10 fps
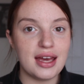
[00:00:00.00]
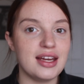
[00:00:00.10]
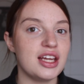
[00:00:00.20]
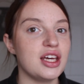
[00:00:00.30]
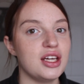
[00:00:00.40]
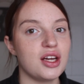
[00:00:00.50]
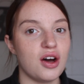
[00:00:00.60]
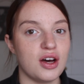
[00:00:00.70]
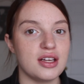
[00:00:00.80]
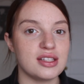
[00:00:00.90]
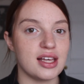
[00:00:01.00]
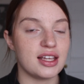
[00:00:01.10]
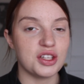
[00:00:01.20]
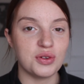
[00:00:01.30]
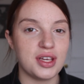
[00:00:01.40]
and can cause
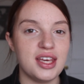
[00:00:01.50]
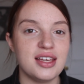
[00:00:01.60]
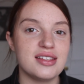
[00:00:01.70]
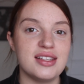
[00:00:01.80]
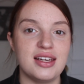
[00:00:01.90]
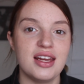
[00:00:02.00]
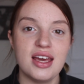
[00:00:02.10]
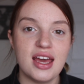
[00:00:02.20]
like little kinks and